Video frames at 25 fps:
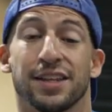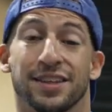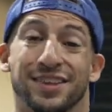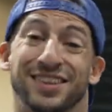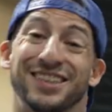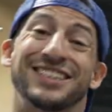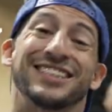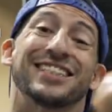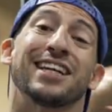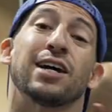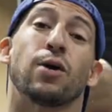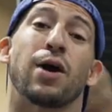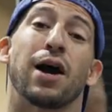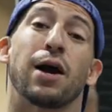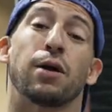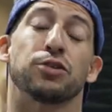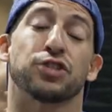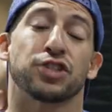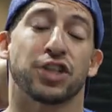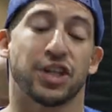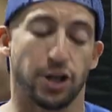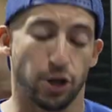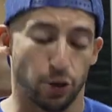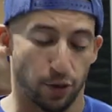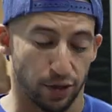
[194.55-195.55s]
this is how I was
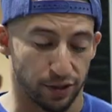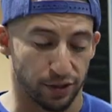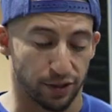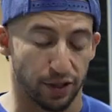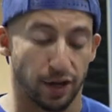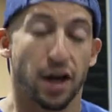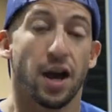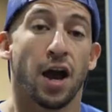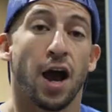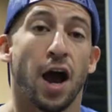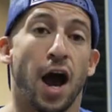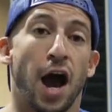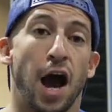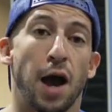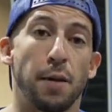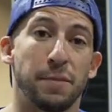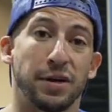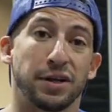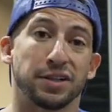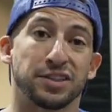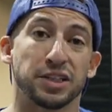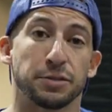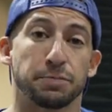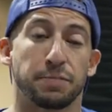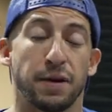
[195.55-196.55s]
curing the hot
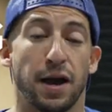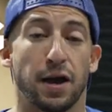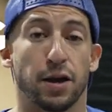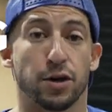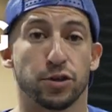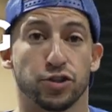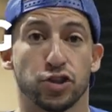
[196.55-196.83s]
melting powder